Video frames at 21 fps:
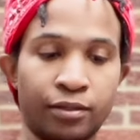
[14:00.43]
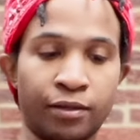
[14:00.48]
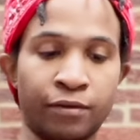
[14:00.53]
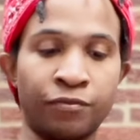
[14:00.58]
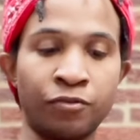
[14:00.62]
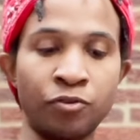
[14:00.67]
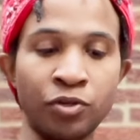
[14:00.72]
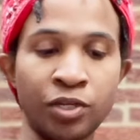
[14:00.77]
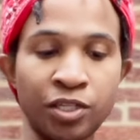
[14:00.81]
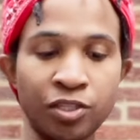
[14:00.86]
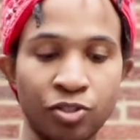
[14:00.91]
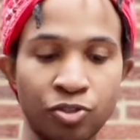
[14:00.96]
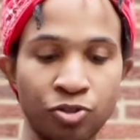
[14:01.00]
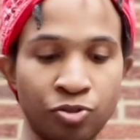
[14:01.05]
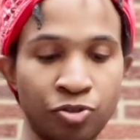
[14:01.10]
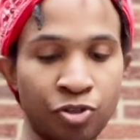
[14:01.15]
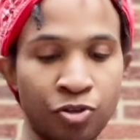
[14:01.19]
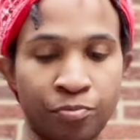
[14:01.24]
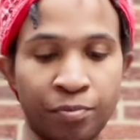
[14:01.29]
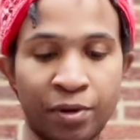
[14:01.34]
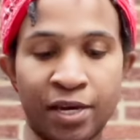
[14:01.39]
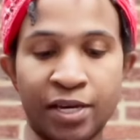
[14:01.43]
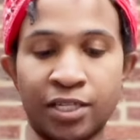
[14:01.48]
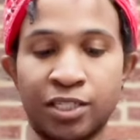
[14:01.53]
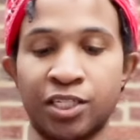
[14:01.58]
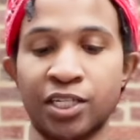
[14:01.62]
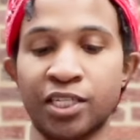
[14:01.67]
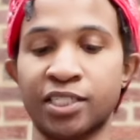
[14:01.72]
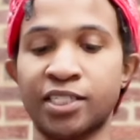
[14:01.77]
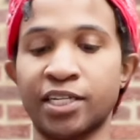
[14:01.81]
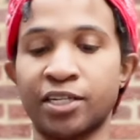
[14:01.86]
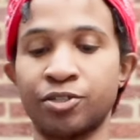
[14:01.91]
if you need to, you may
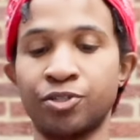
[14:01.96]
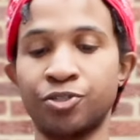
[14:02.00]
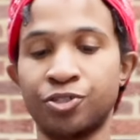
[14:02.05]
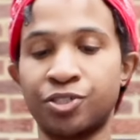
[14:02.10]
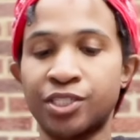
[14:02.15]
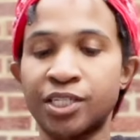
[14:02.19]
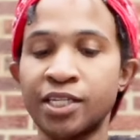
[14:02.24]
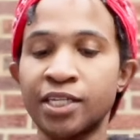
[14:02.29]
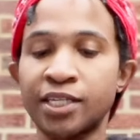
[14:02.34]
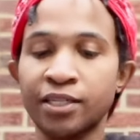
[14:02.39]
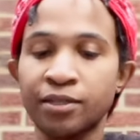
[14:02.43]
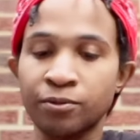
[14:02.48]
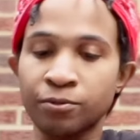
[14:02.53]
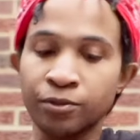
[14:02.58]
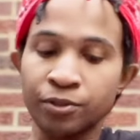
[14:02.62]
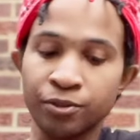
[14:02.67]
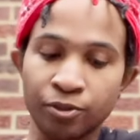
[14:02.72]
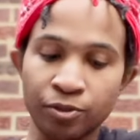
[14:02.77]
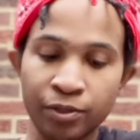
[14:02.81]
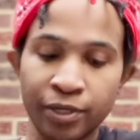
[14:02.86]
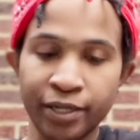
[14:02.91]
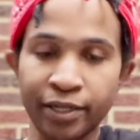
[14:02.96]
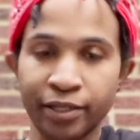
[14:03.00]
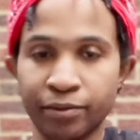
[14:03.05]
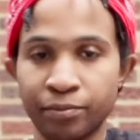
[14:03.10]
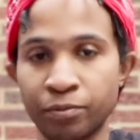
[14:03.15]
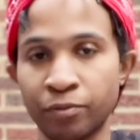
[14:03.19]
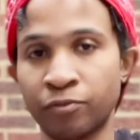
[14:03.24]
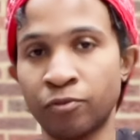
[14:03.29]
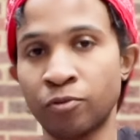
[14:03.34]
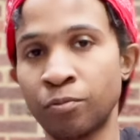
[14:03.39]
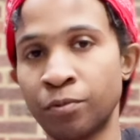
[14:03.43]
adjust how you're seating real quick
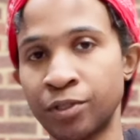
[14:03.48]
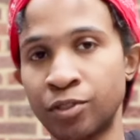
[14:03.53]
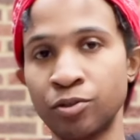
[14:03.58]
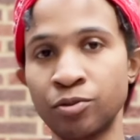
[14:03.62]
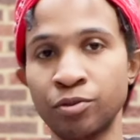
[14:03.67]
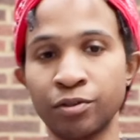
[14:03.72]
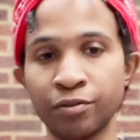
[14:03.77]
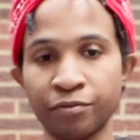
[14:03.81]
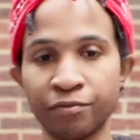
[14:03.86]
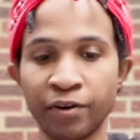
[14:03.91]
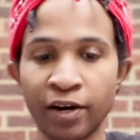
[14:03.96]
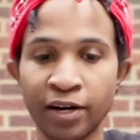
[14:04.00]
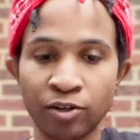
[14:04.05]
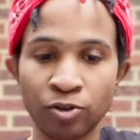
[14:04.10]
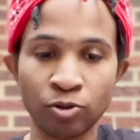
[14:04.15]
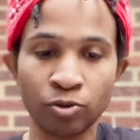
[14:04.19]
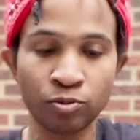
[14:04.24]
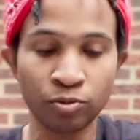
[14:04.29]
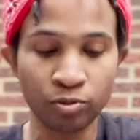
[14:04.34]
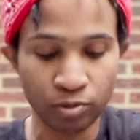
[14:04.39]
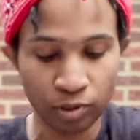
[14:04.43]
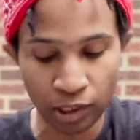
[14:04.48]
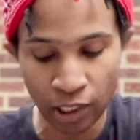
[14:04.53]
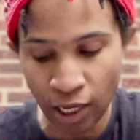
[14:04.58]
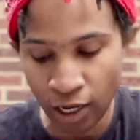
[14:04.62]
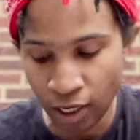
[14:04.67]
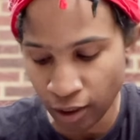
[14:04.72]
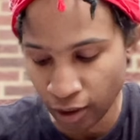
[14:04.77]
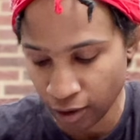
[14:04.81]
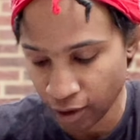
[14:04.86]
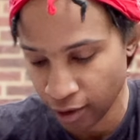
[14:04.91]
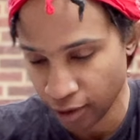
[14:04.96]
before we do the final
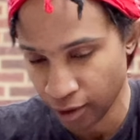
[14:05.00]
lock.